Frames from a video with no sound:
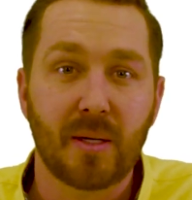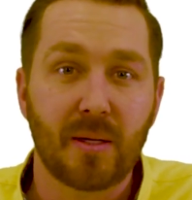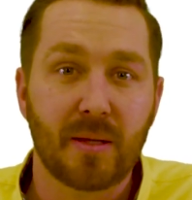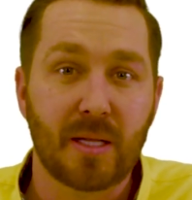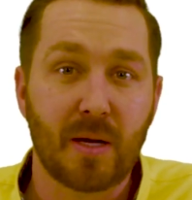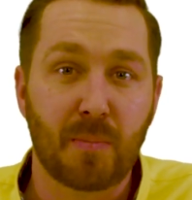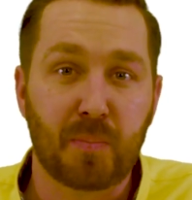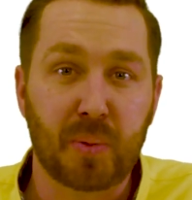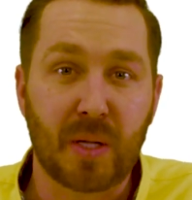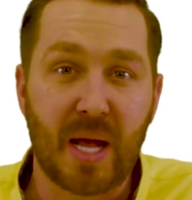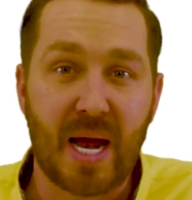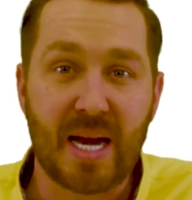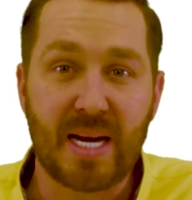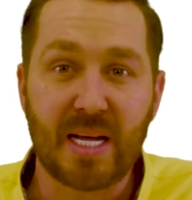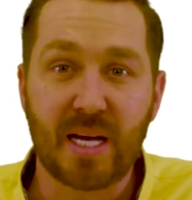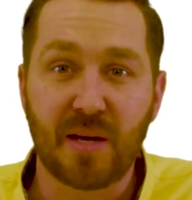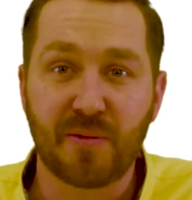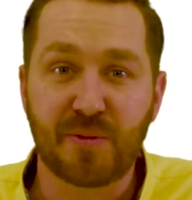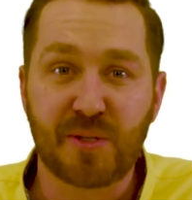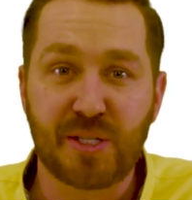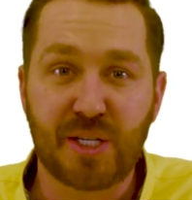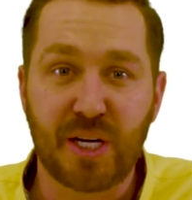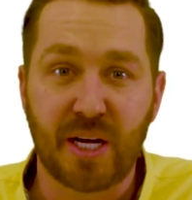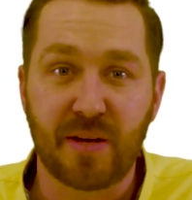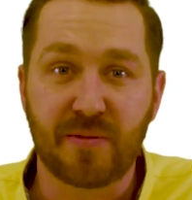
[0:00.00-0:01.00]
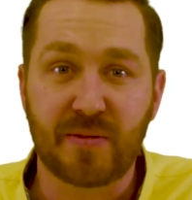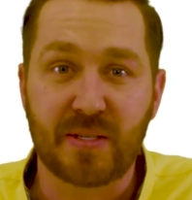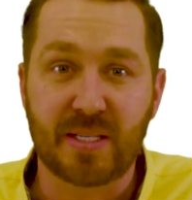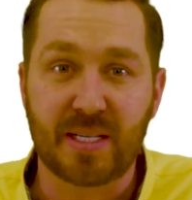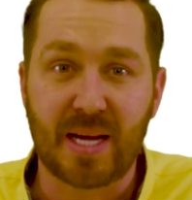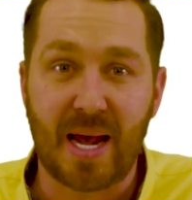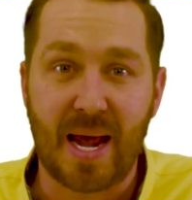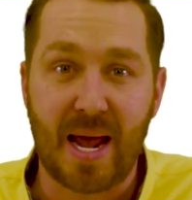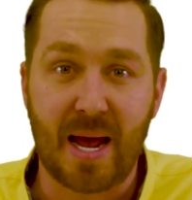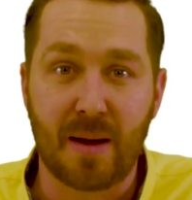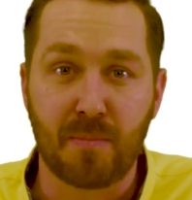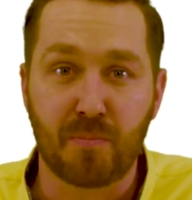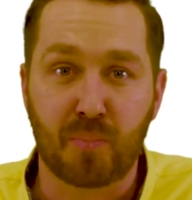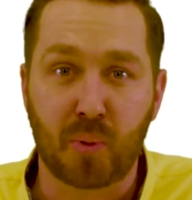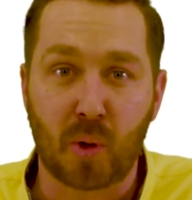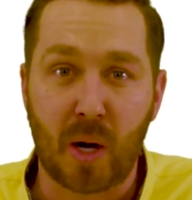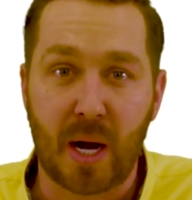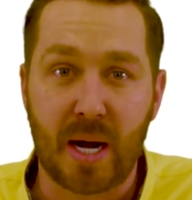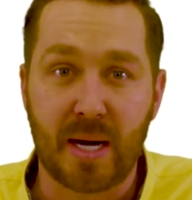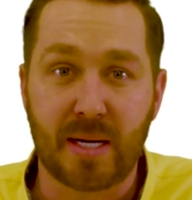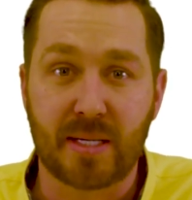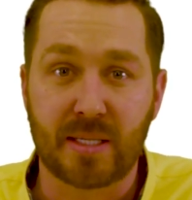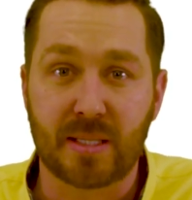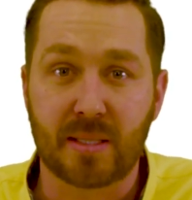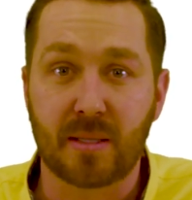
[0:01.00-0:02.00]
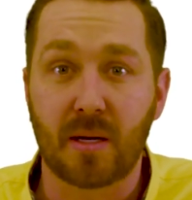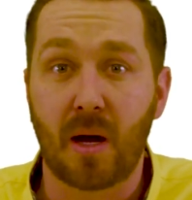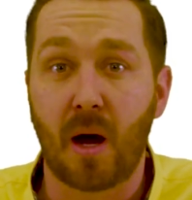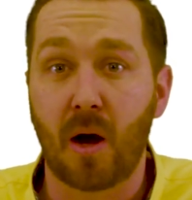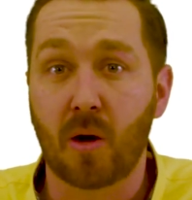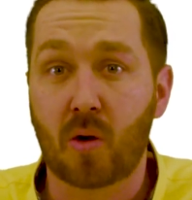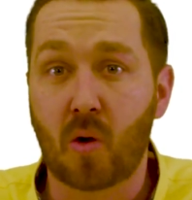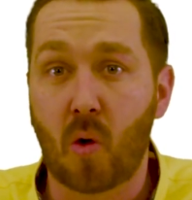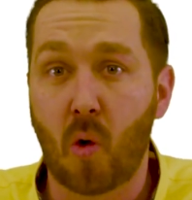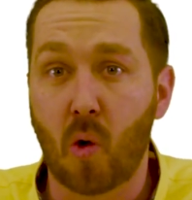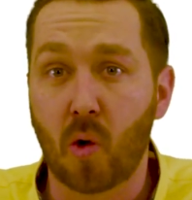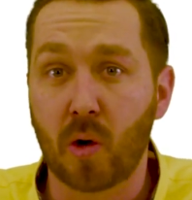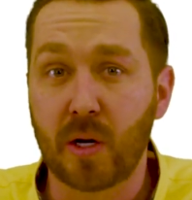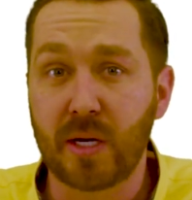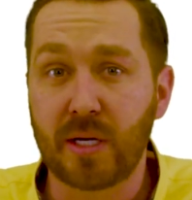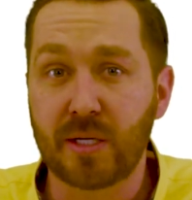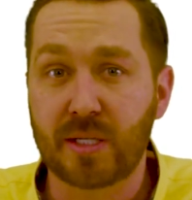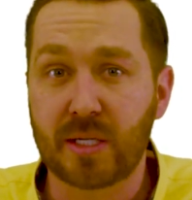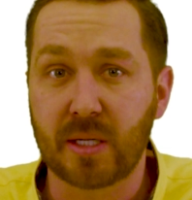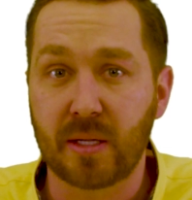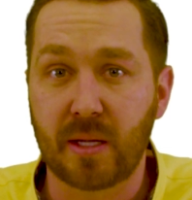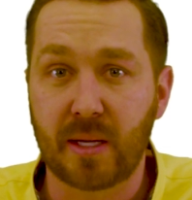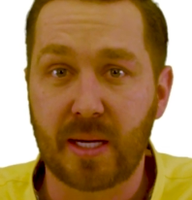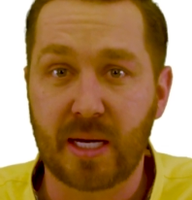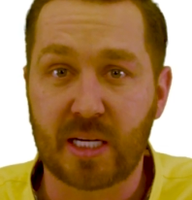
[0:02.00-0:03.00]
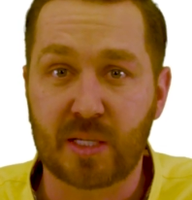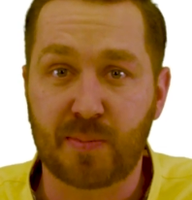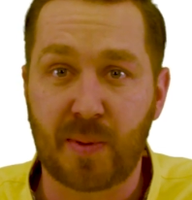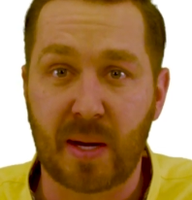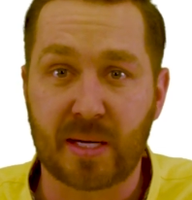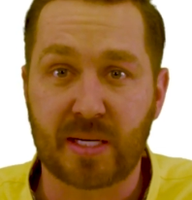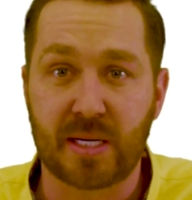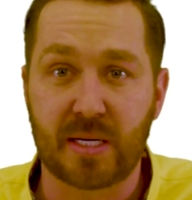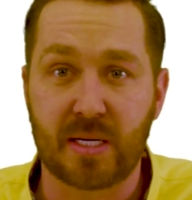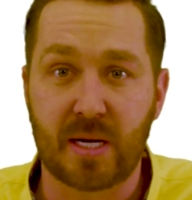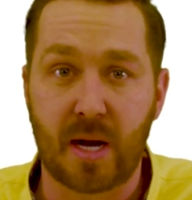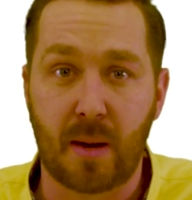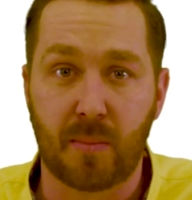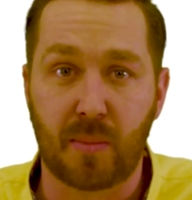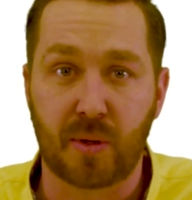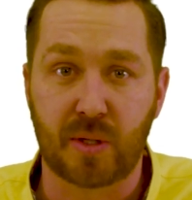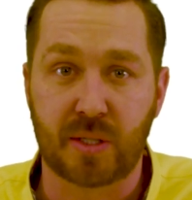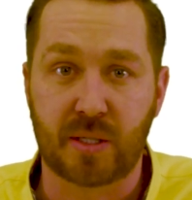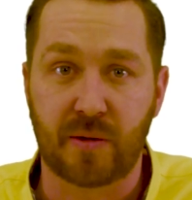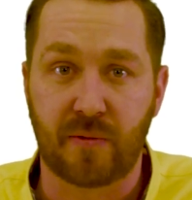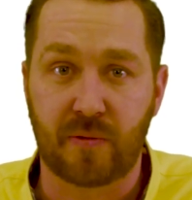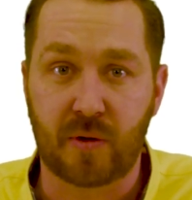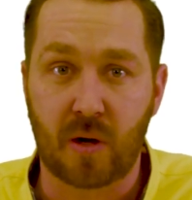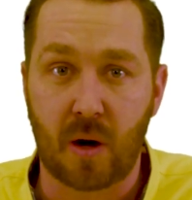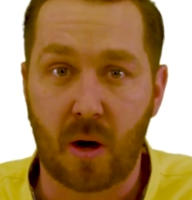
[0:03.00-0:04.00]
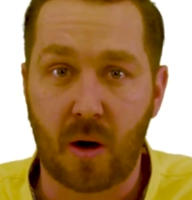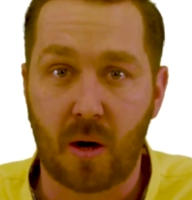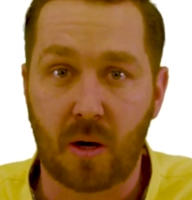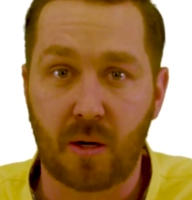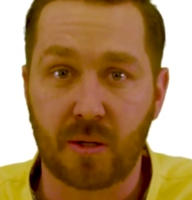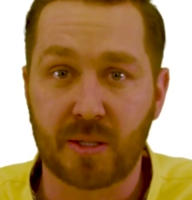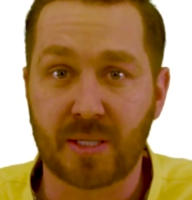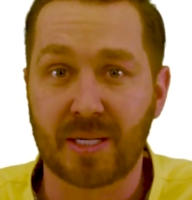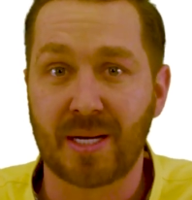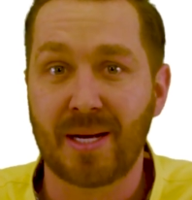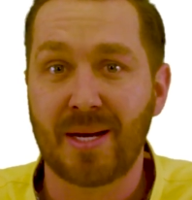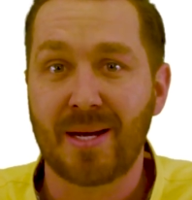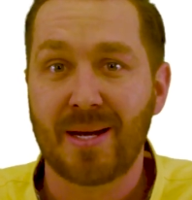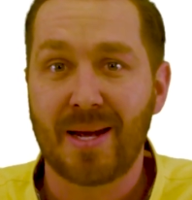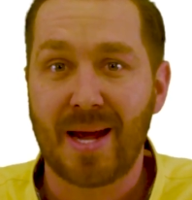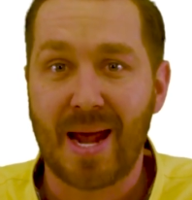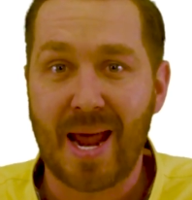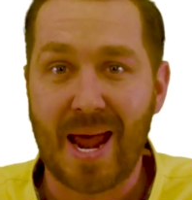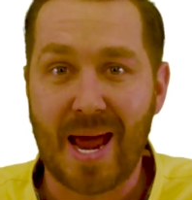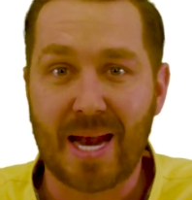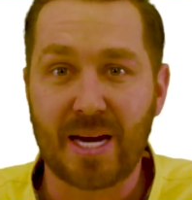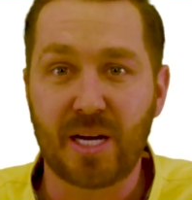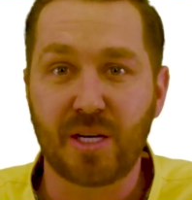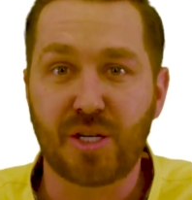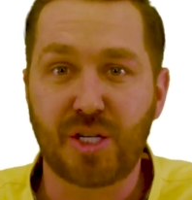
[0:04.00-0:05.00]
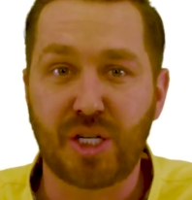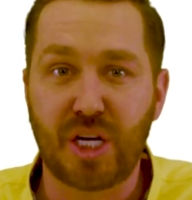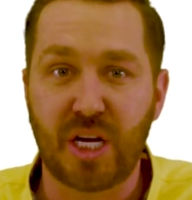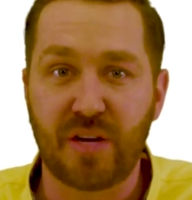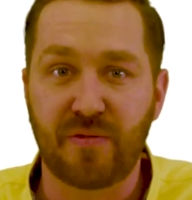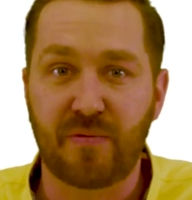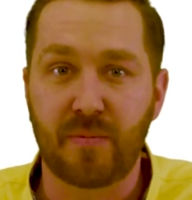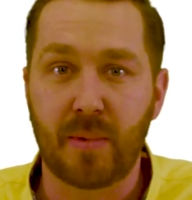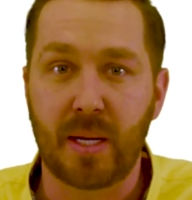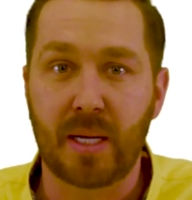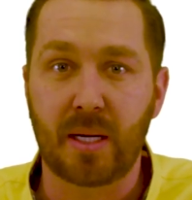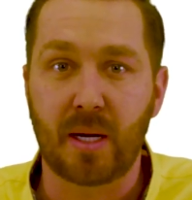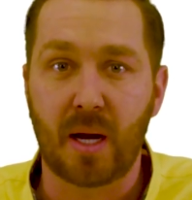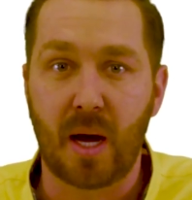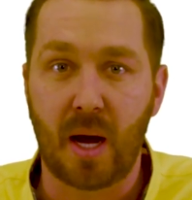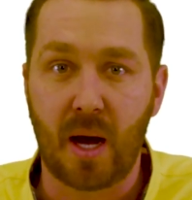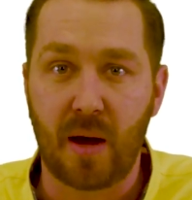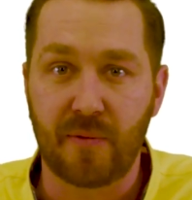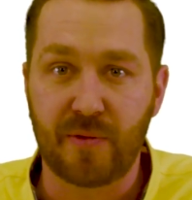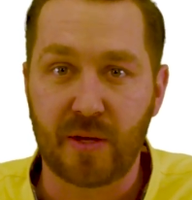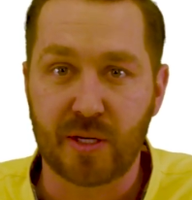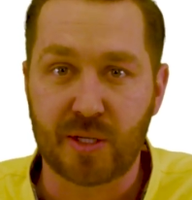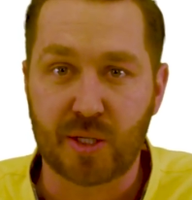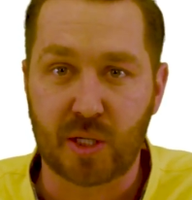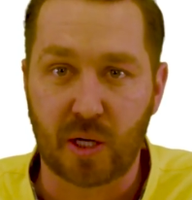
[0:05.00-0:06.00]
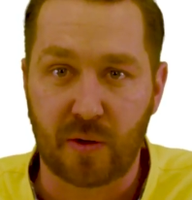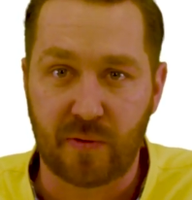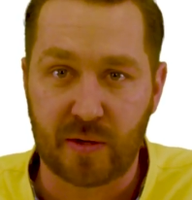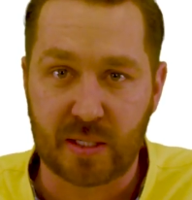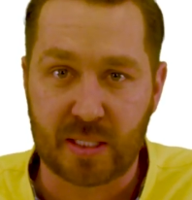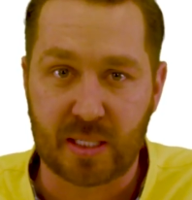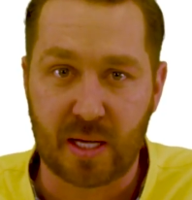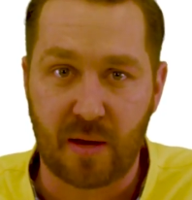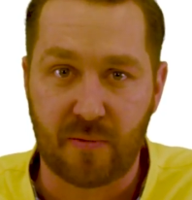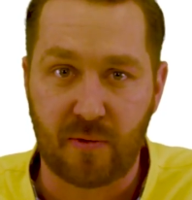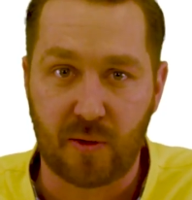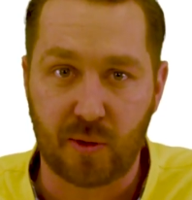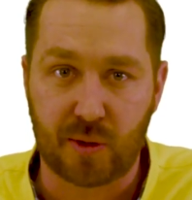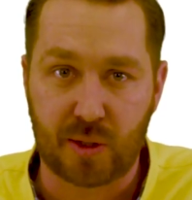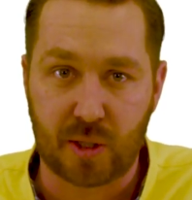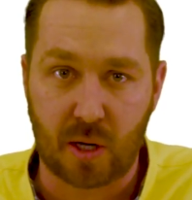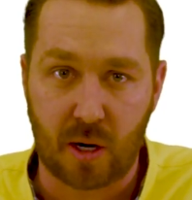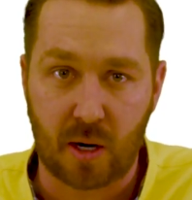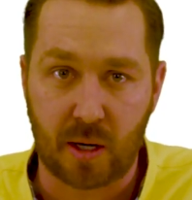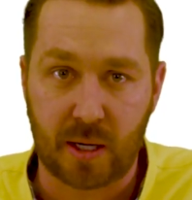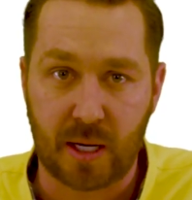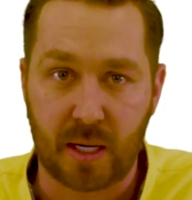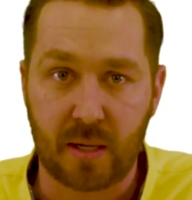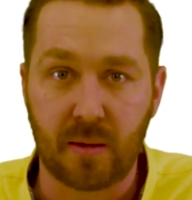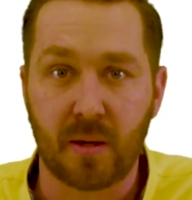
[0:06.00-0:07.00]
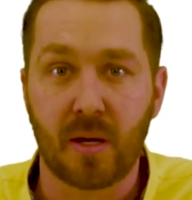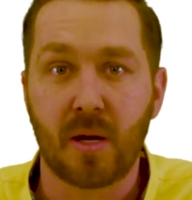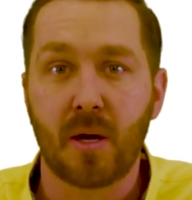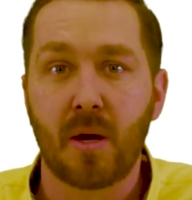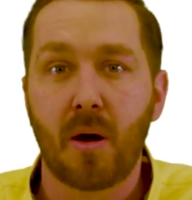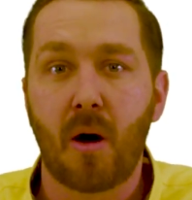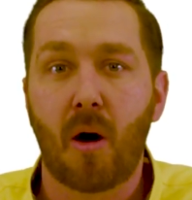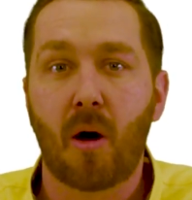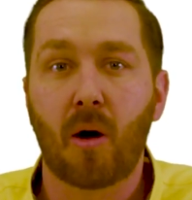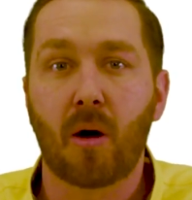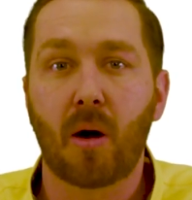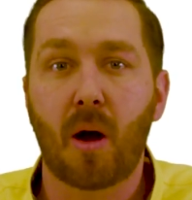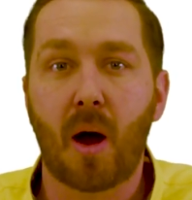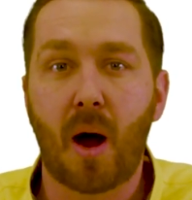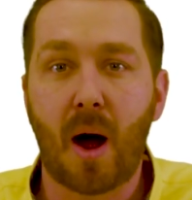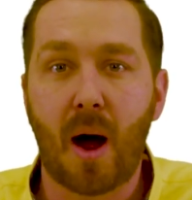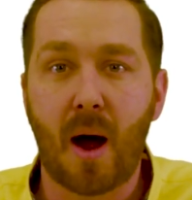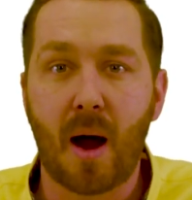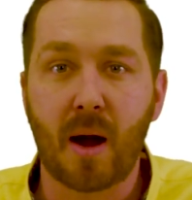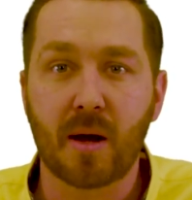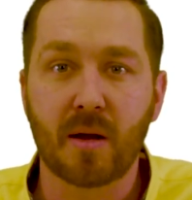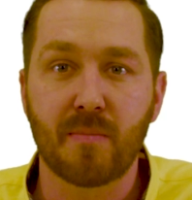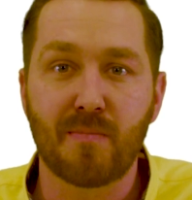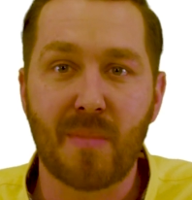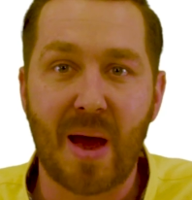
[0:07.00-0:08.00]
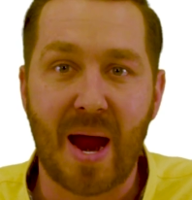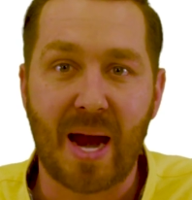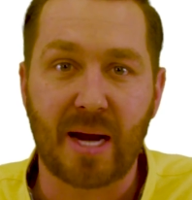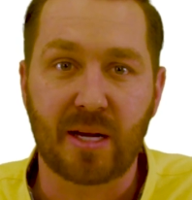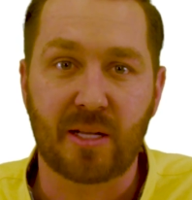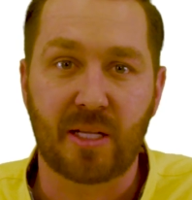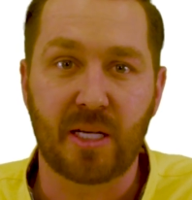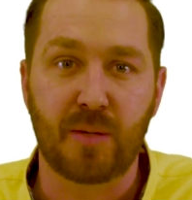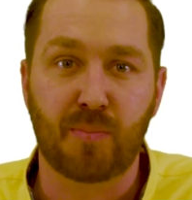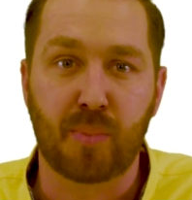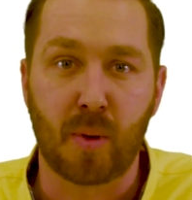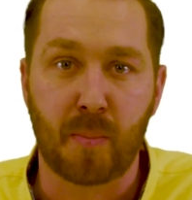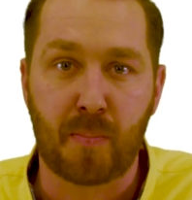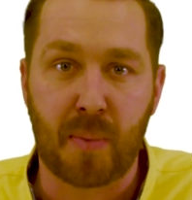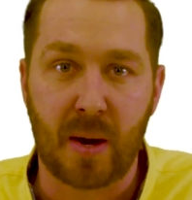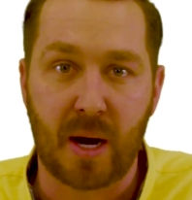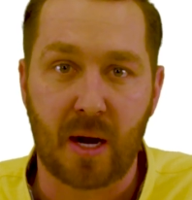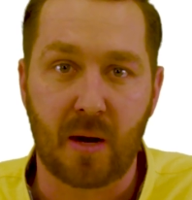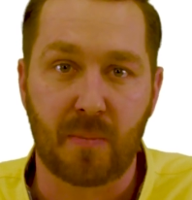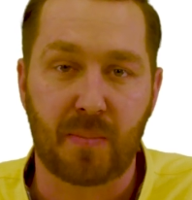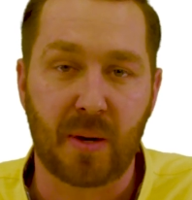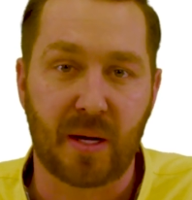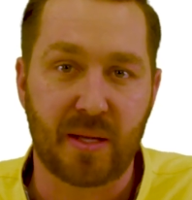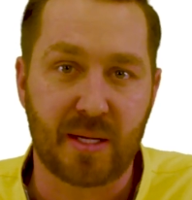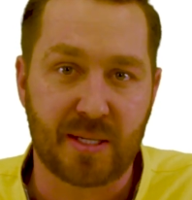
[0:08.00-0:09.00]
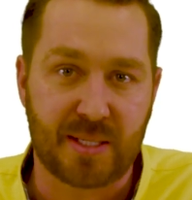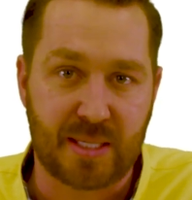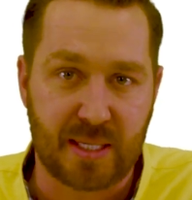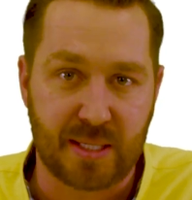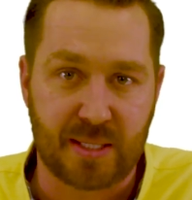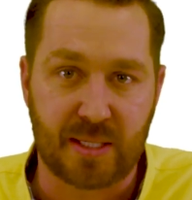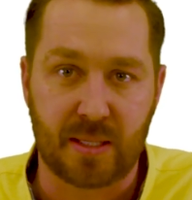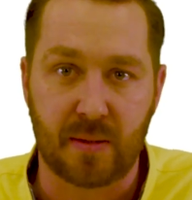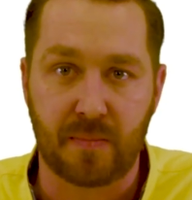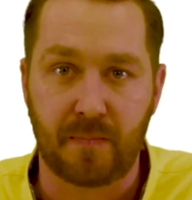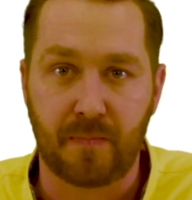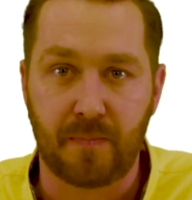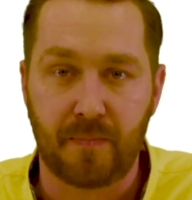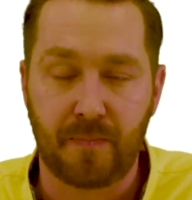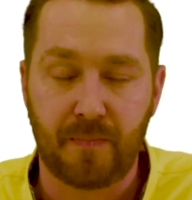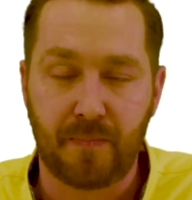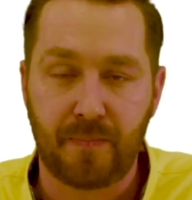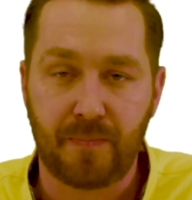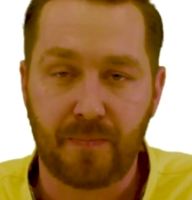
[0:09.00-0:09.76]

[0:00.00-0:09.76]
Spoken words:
The planning of shifts and breaks according to the expected numbers of calls and achievement of the service level target are automatically prepared by the system.